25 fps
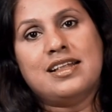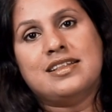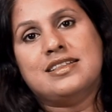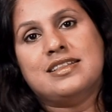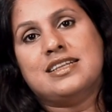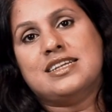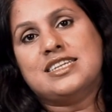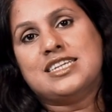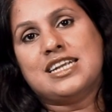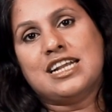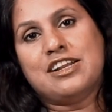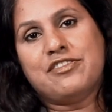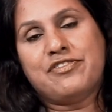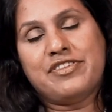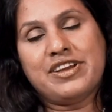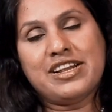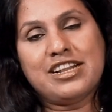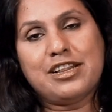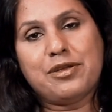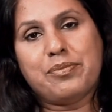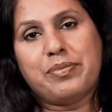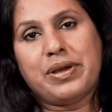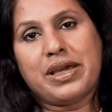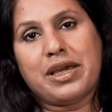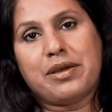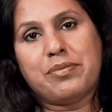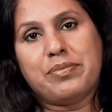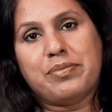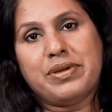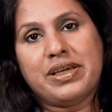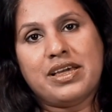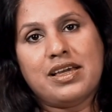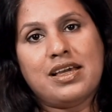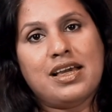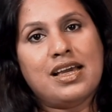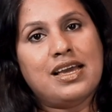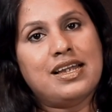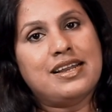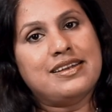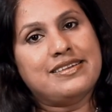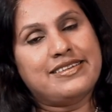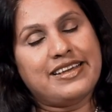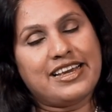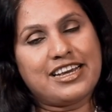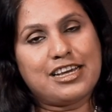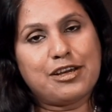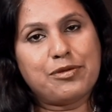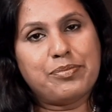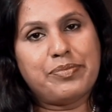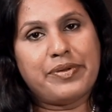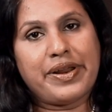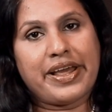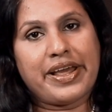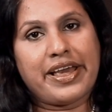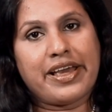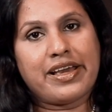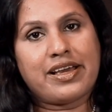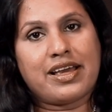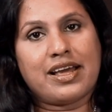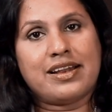Then she'll feed the baby, take a break,